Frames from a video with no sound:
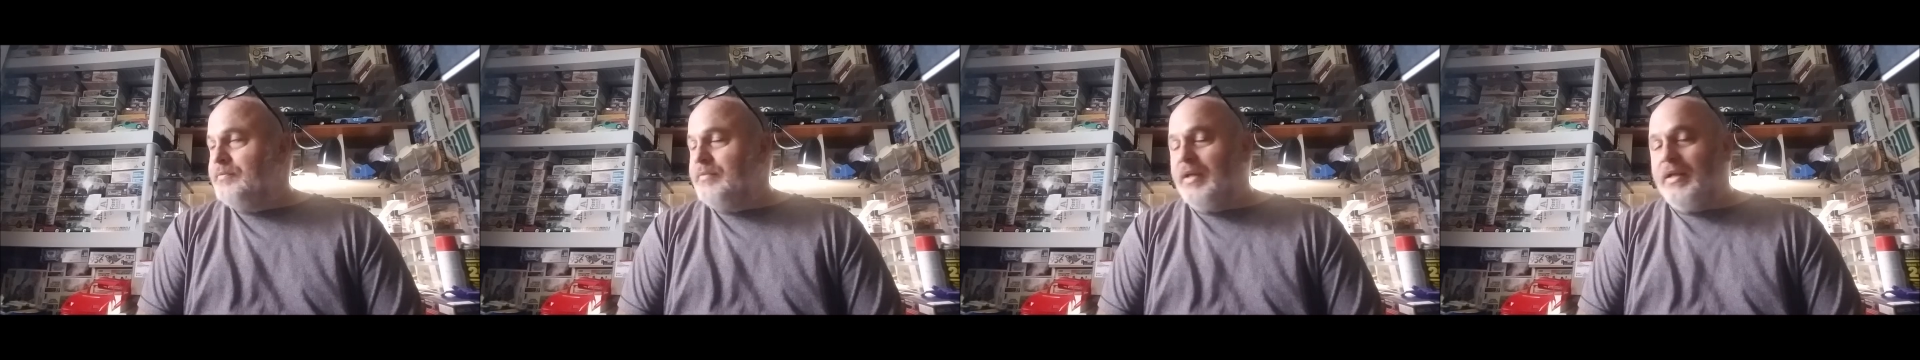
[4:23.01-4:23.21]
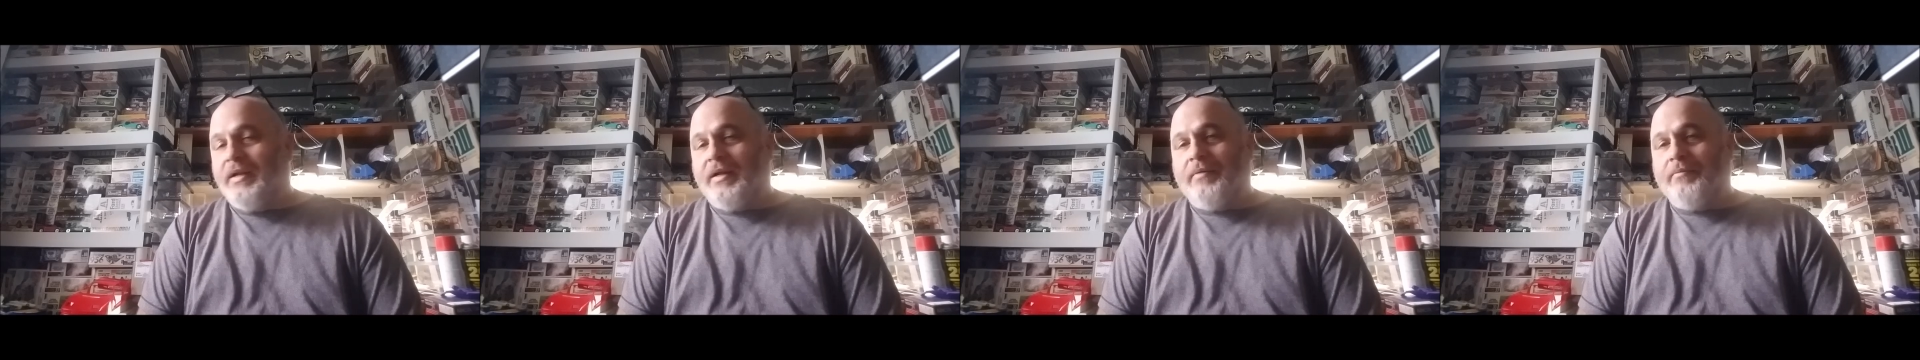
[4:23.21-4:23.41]

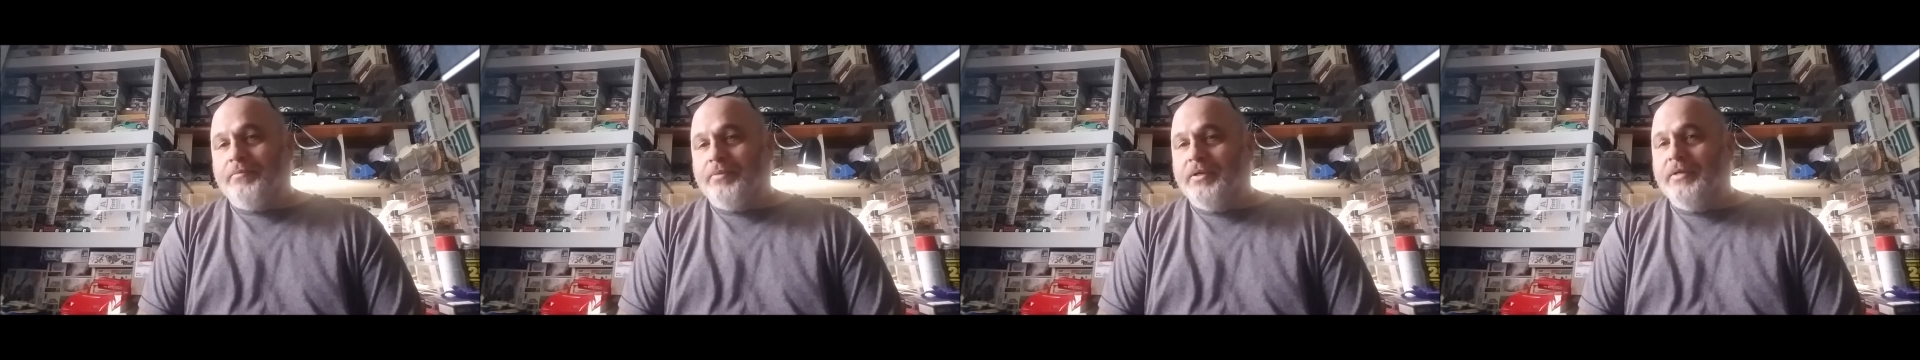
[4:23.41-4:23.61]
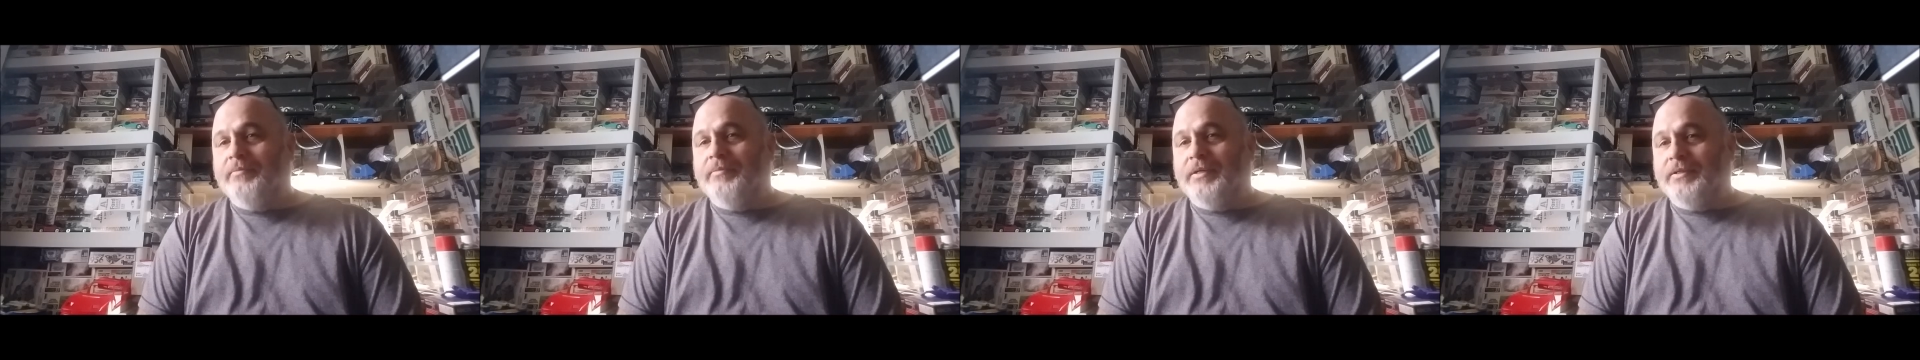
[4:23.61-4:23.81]
and I'm
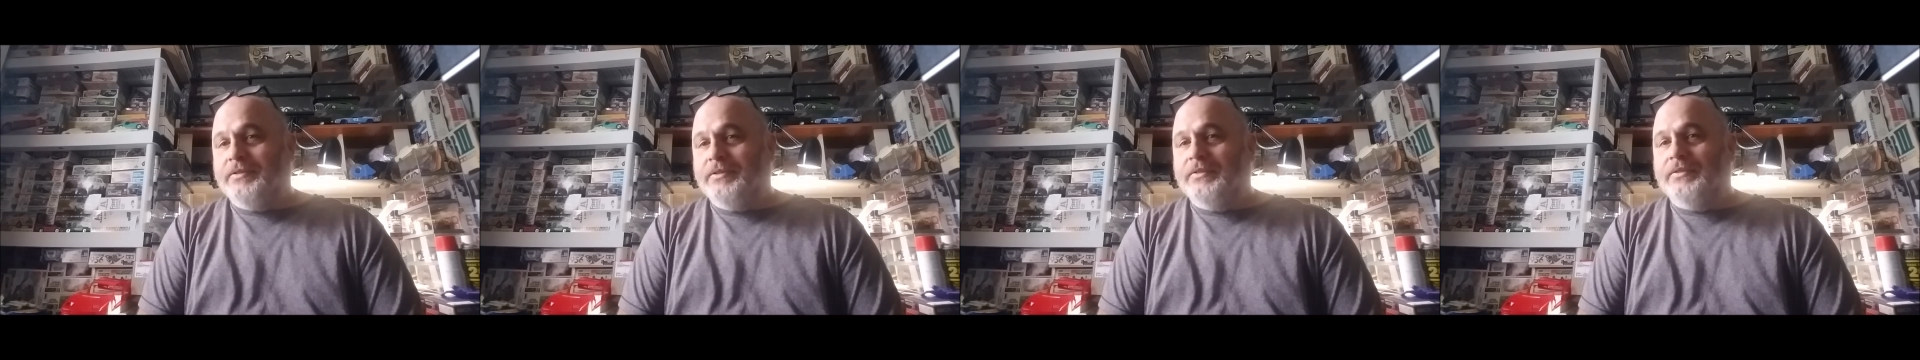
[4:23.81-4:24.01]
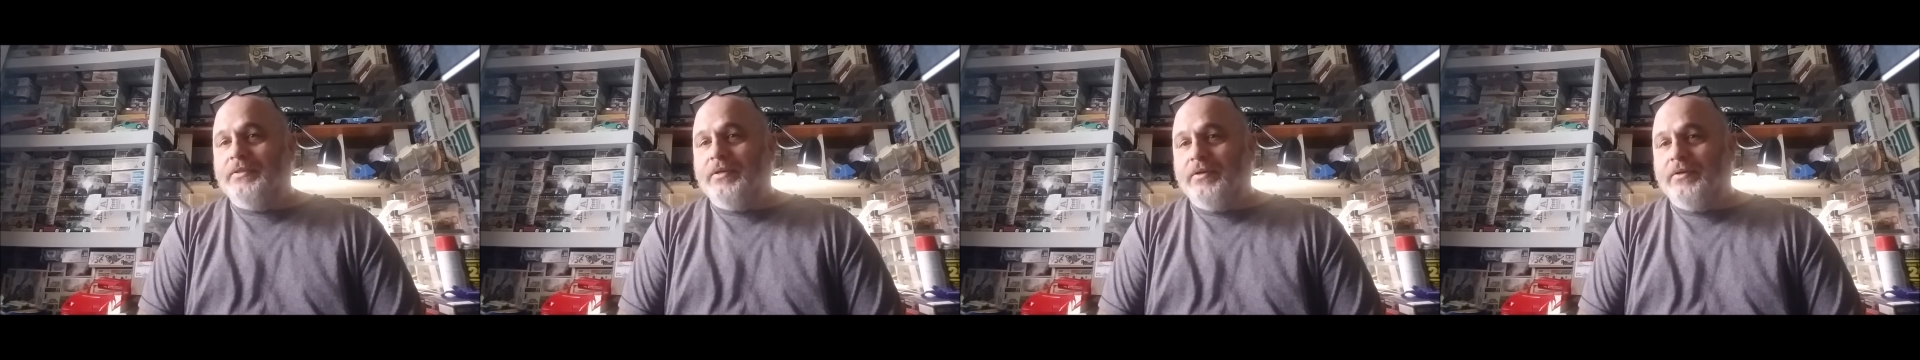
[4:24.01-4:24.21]
pretty much
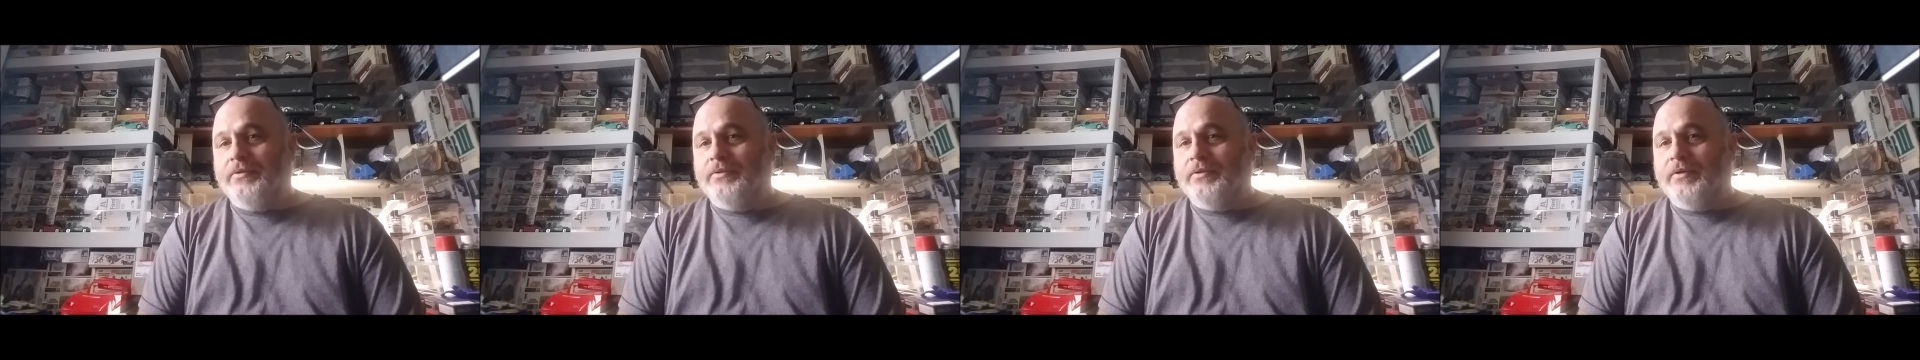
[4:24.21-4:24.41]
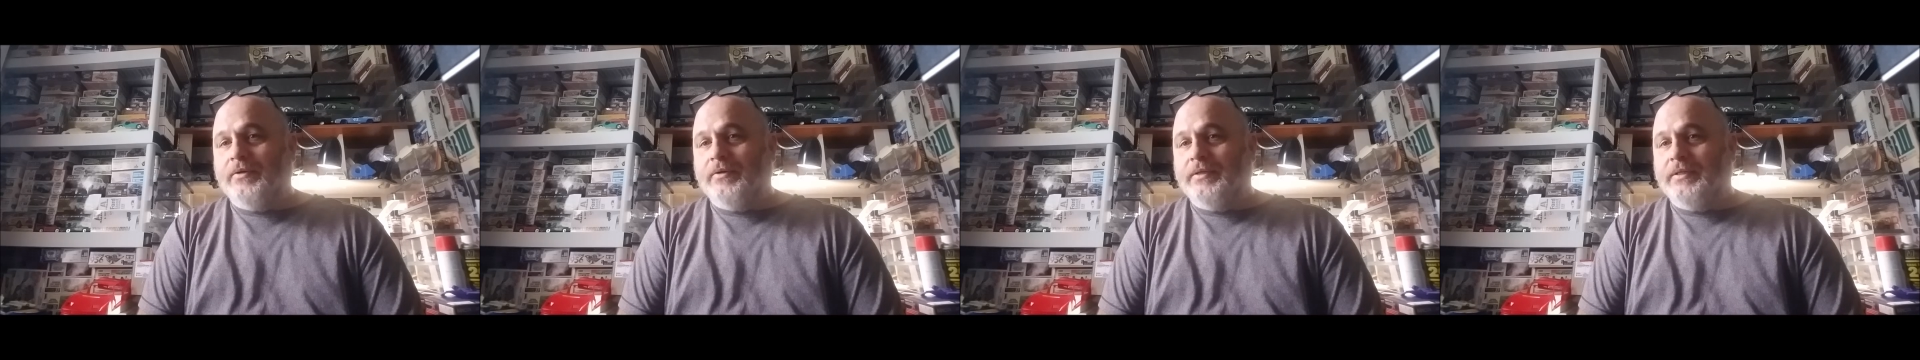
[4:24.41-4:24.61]
just going
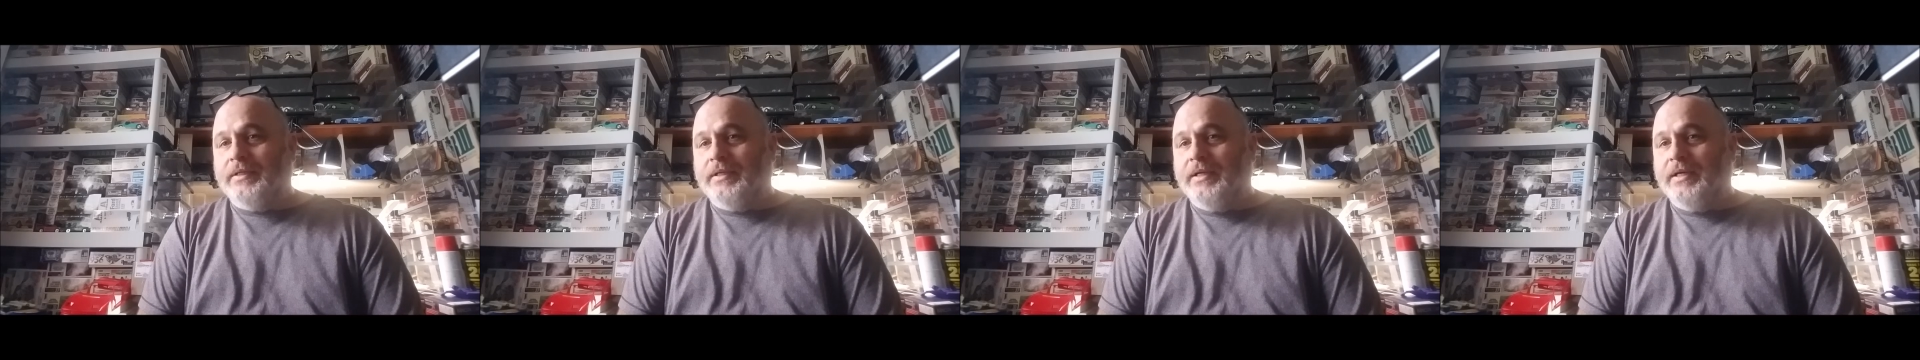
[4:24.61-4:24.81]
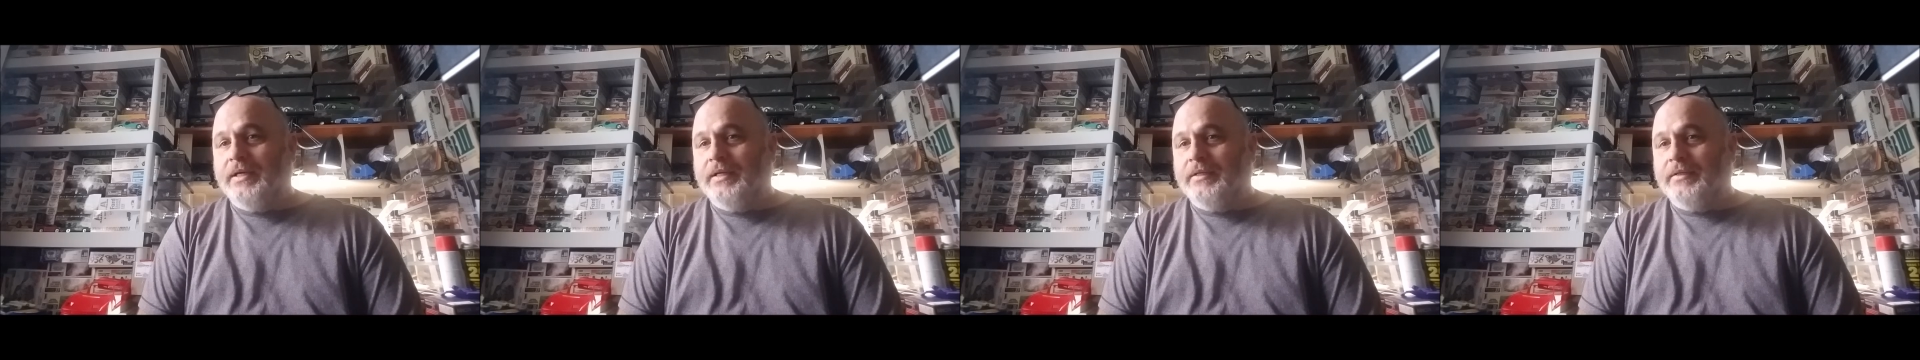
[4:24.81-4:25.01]
to throw it
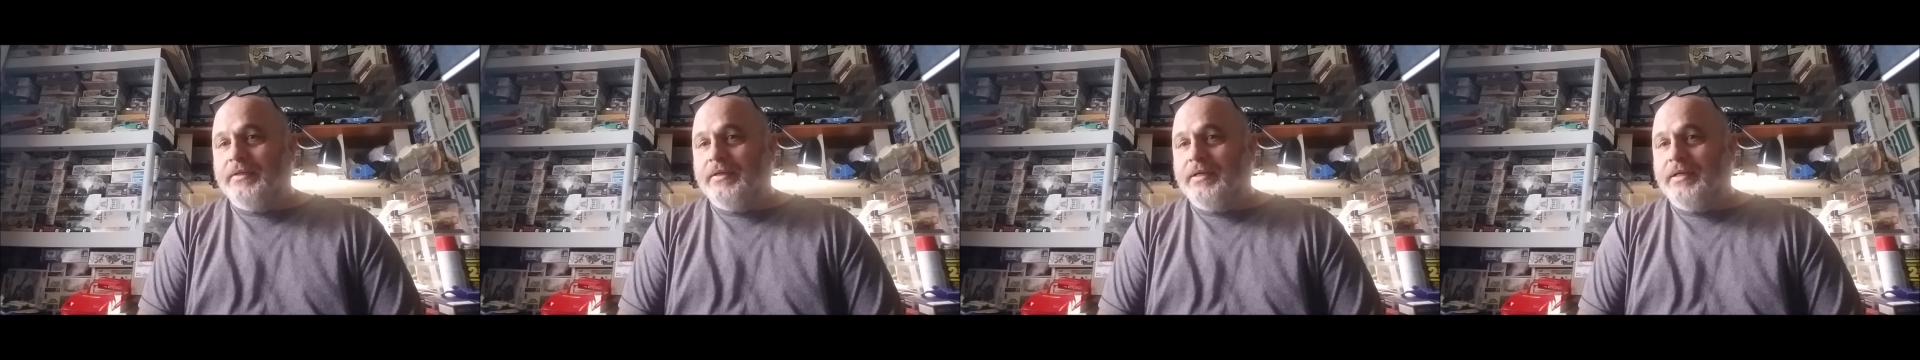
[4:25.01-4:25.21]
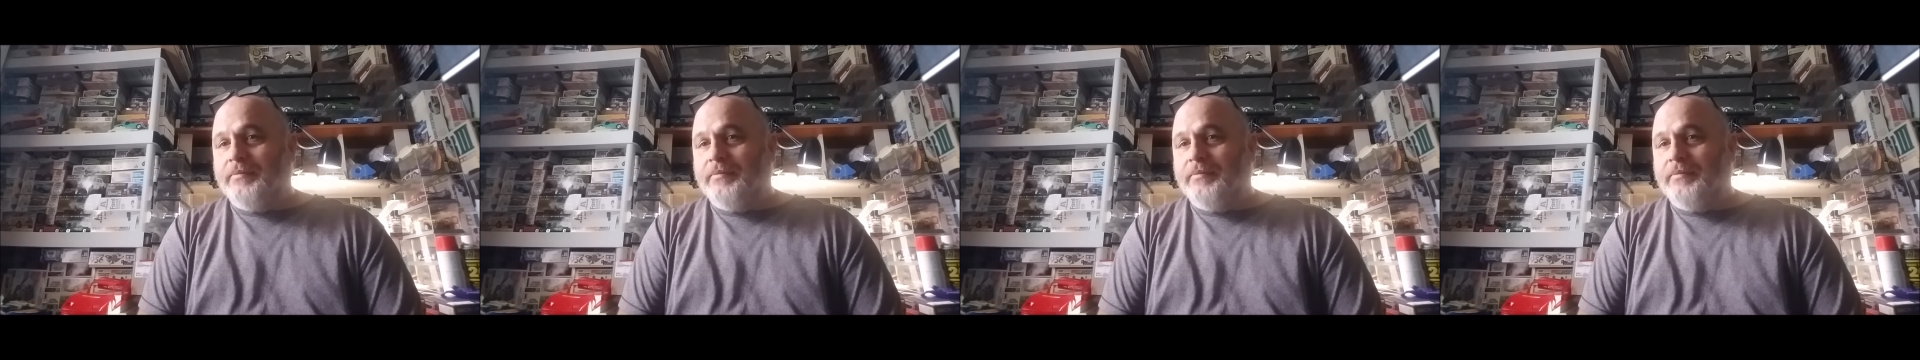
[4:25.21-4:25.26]
together.